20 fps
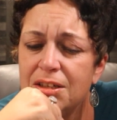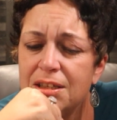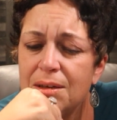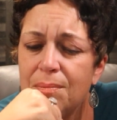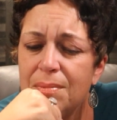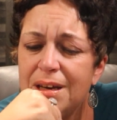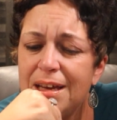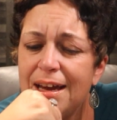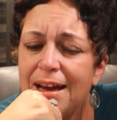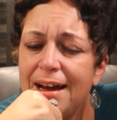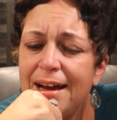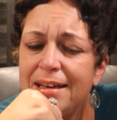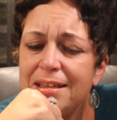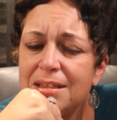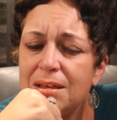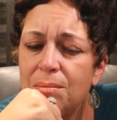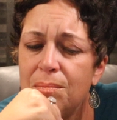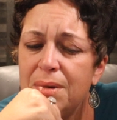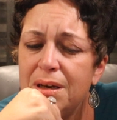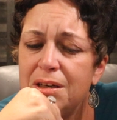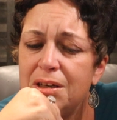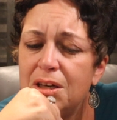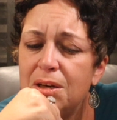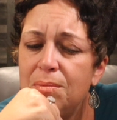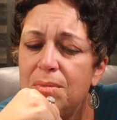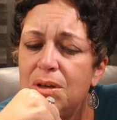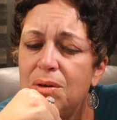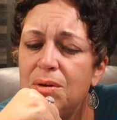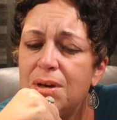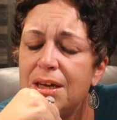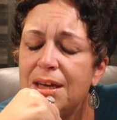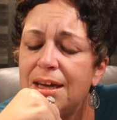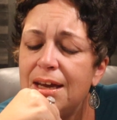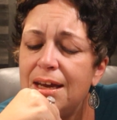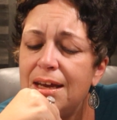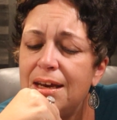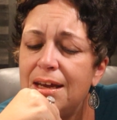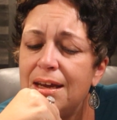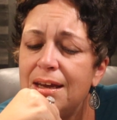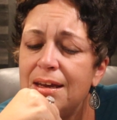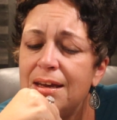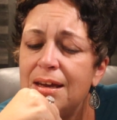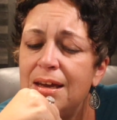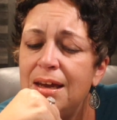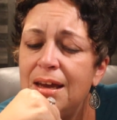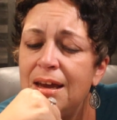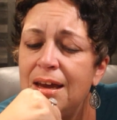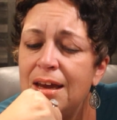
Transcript: Somebody hasn't been communicating